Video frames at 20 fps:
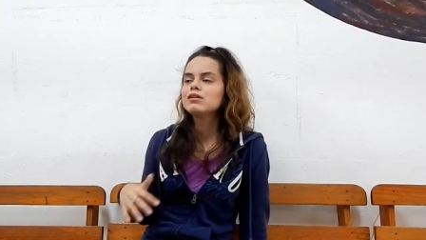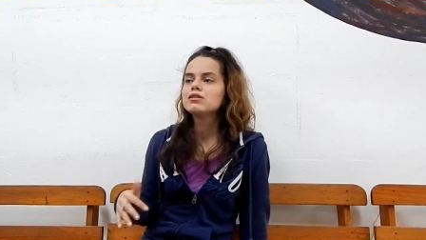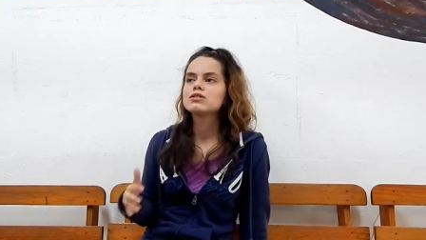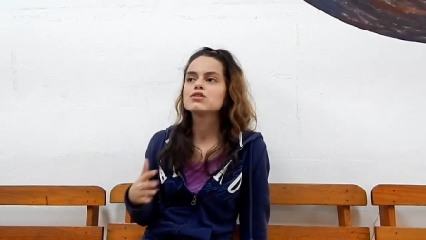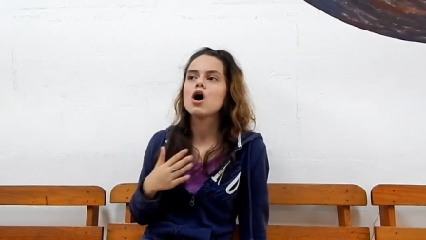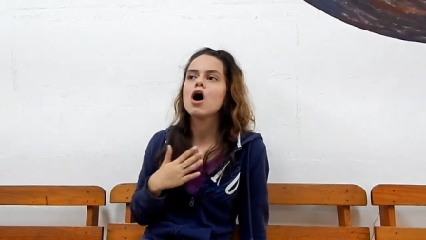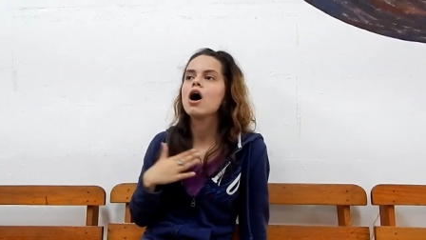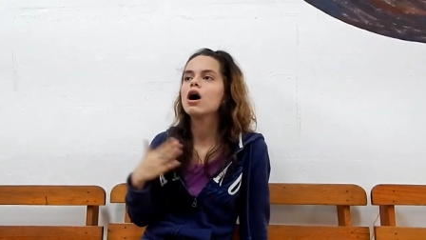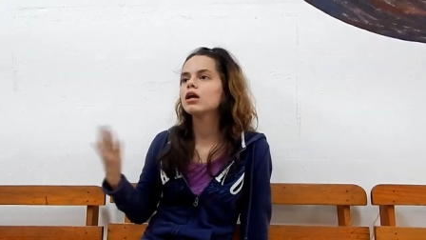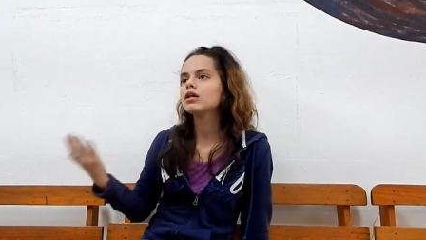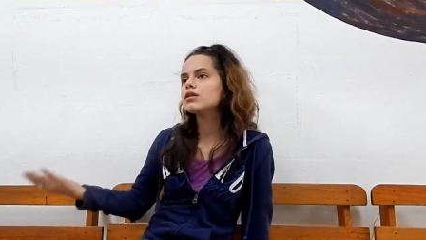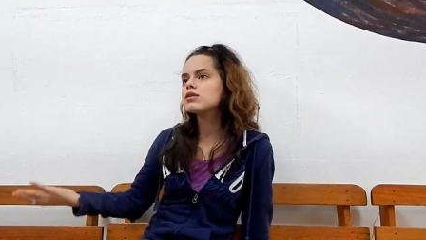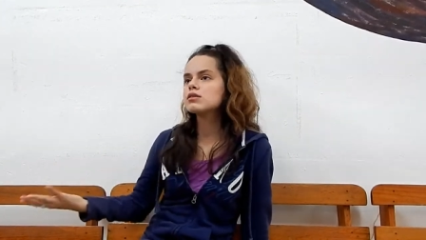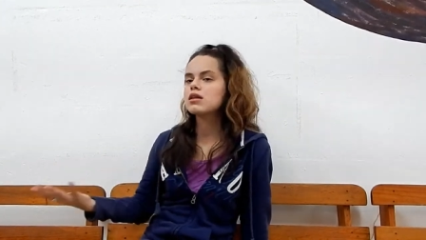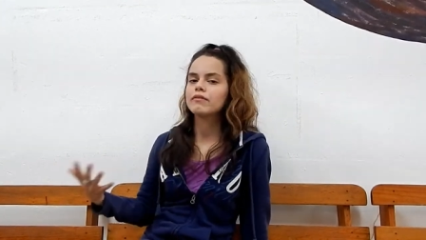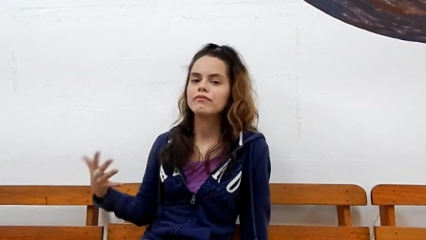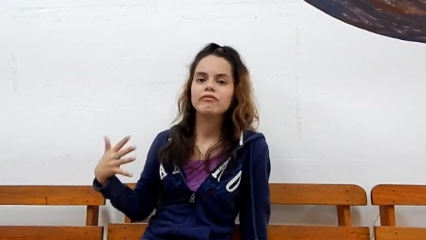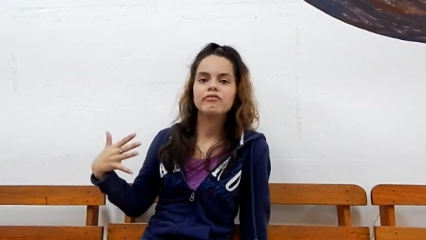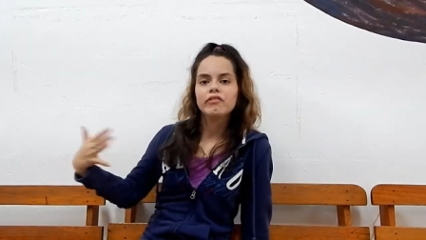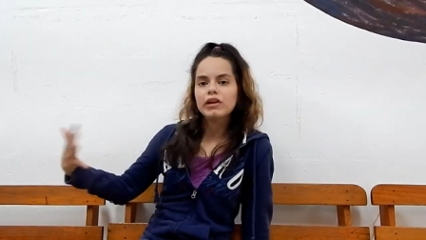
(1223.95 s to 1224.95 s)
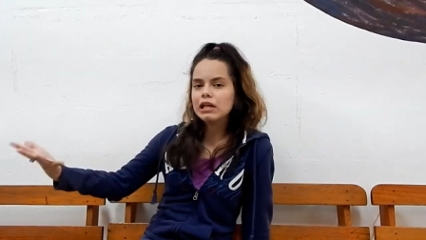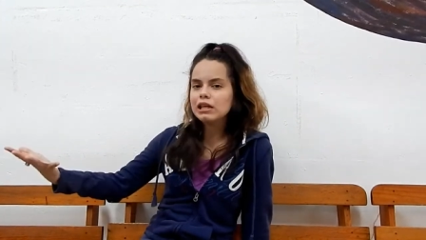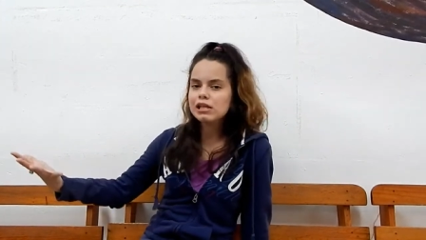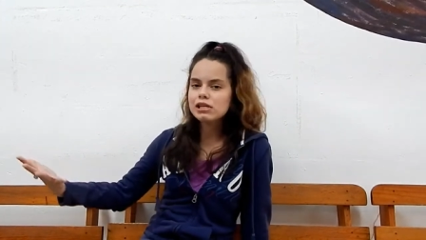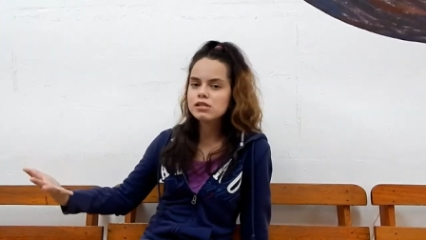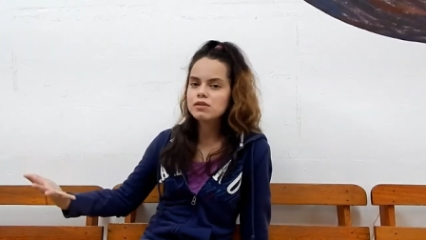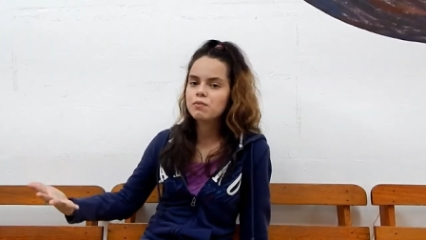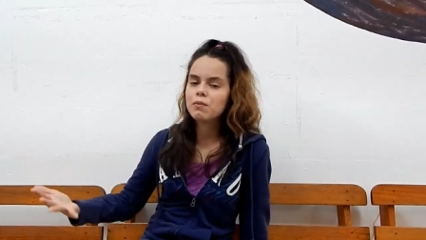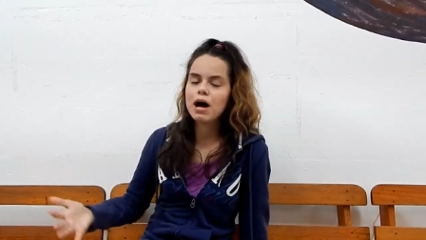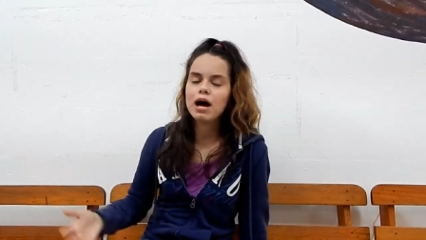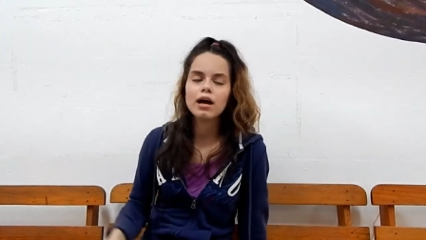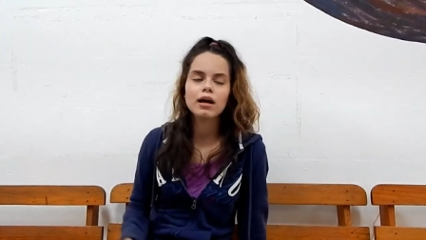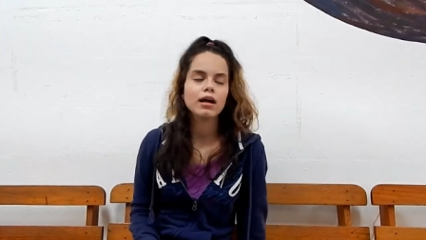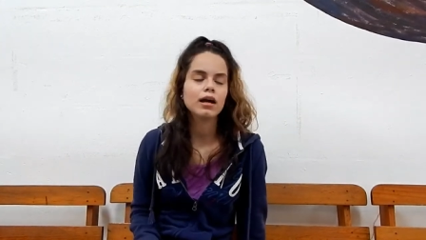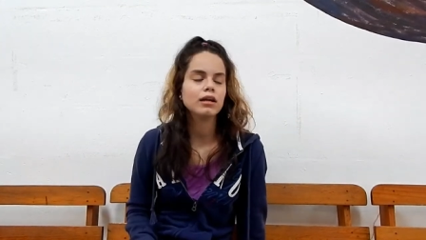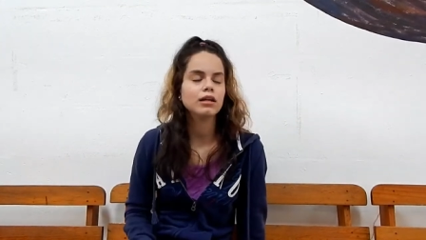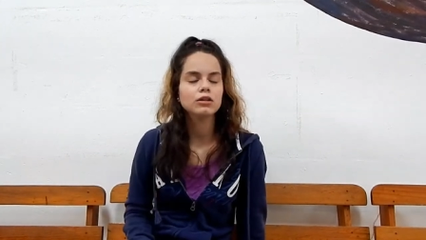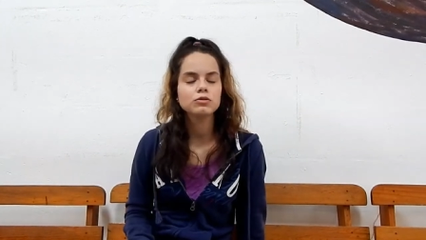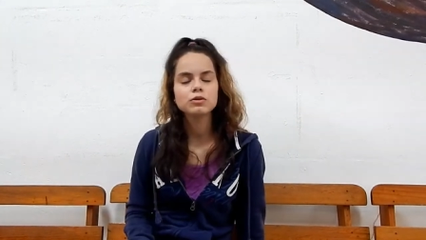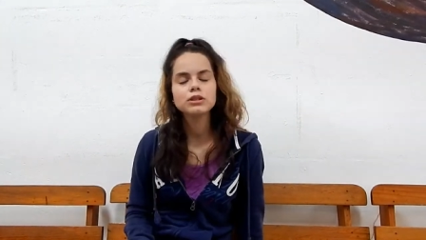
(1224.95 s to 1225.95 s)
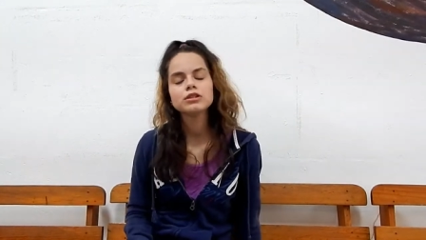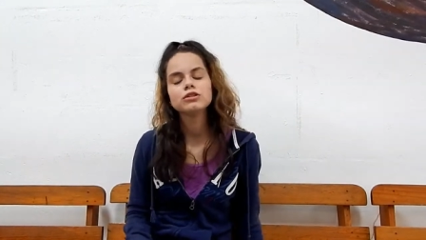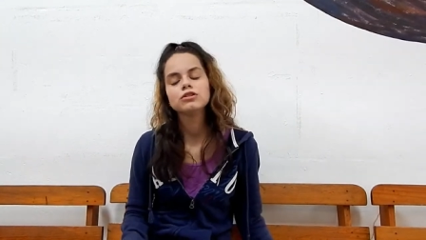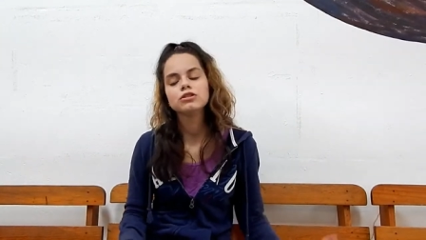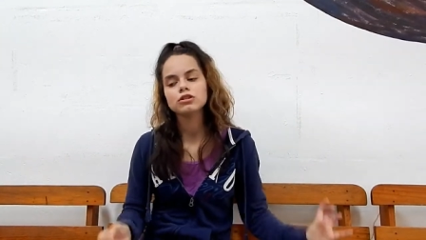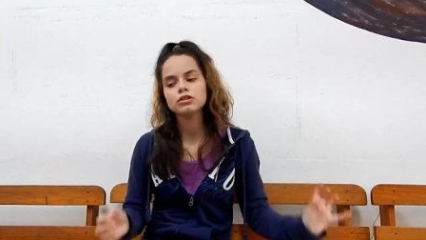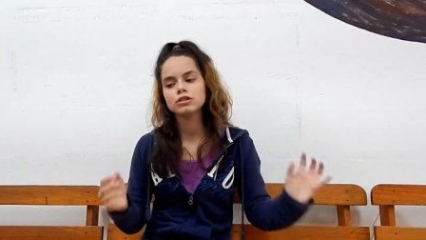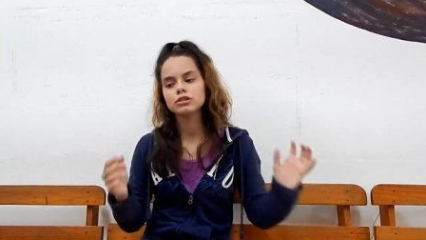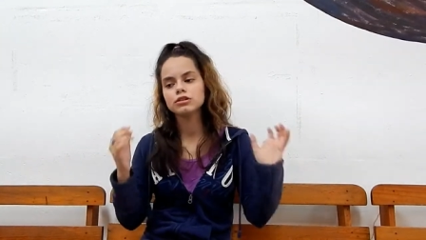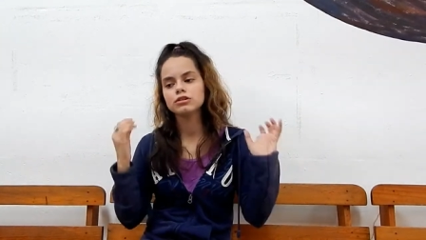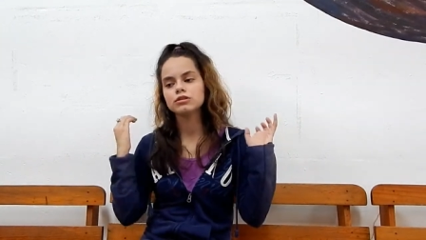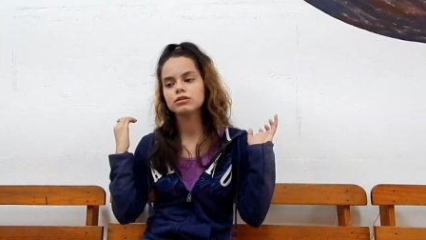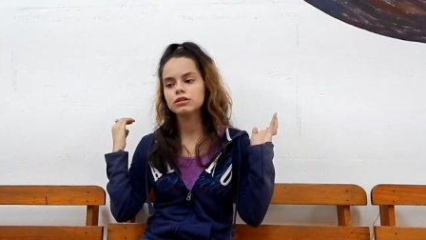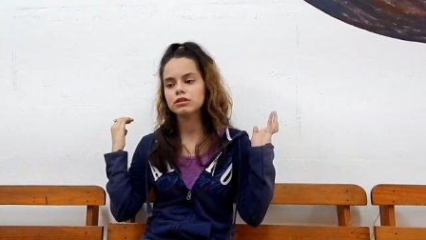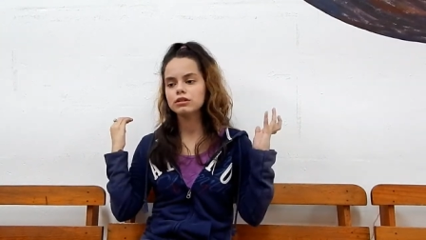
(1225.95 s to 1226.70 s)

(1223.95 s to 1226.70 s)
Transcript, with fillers: thoughts and feelings back and it was just